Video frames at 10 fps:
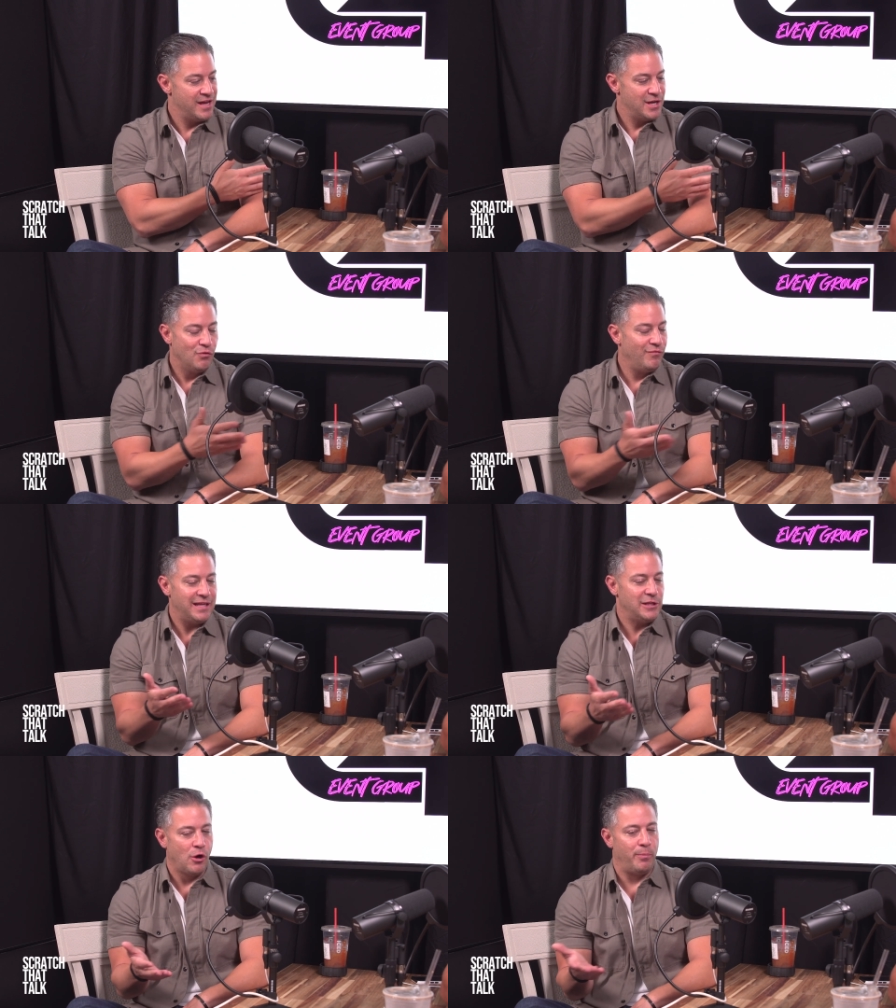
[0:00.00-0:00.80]
you
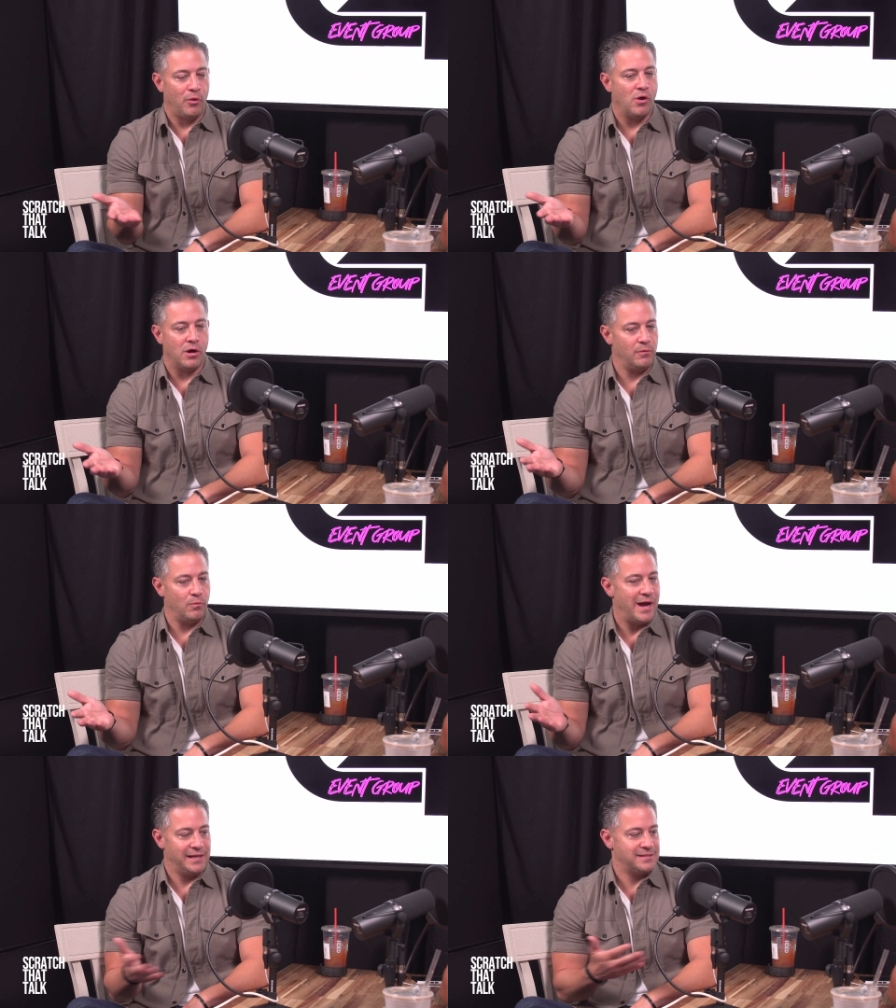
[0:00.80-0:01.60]
really don't belong on
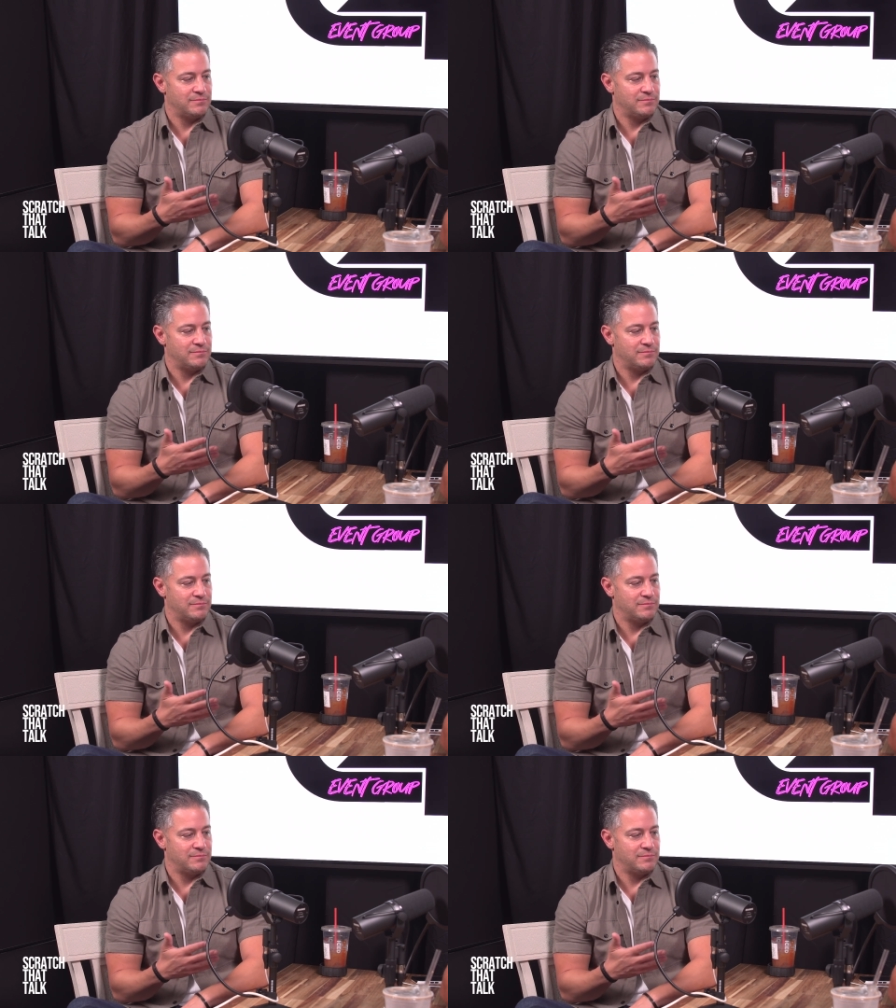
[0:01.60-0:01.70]
weddings.